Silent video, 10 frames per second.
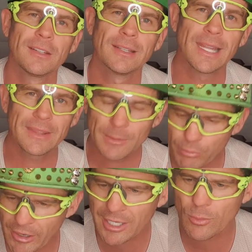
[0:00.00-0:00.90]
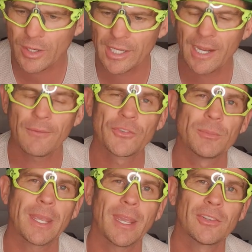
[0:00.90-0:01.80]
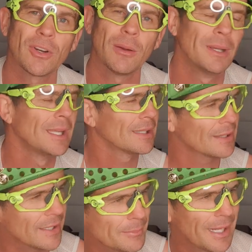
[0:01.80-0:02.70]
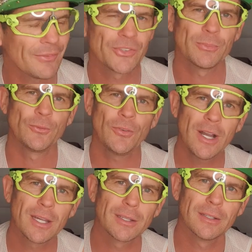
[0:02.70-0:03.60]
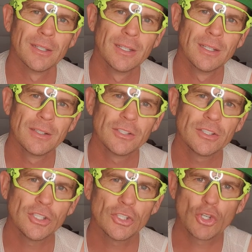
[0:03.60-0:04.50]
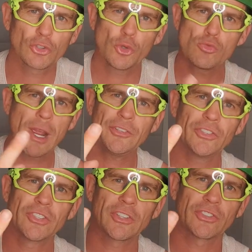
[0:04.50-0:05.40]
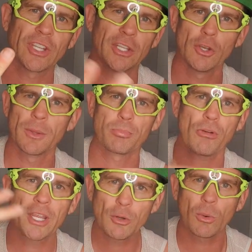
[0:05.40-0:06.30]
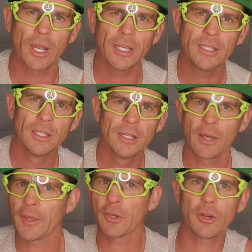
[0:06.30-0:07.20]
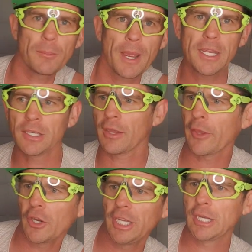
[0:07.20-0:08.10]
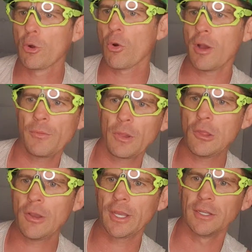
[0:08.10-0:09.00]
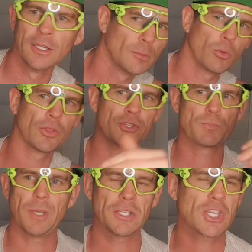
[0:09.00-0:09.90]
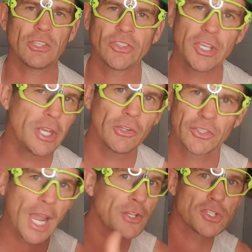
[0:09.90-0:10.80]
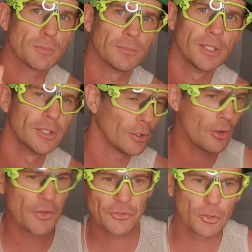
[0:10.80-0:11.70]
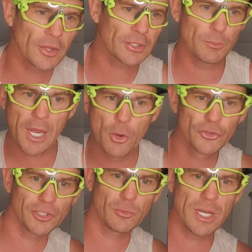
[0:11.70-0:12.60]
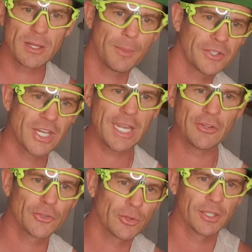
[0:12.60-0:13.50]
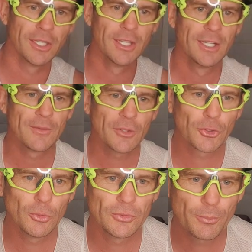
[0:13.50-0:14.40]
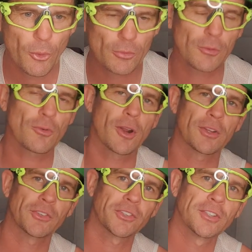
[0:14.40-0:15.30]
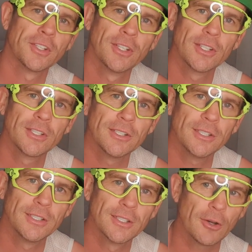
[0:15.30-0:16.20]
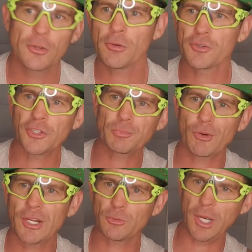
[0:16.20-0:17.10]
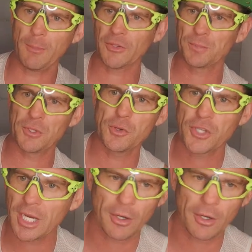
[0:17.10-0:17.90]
Let the breakaway have some airtime. Let them have some fun. You know, you got two races yesterday. You got the breakaway. Are they going to make it? Are they going to get caught at the line? Will the big GC hitters catch them? Oh, there's no, who's going to win? The Martinez or the two Bora riders? You know? Oh, they won disc brakes. Wow, must be new tech.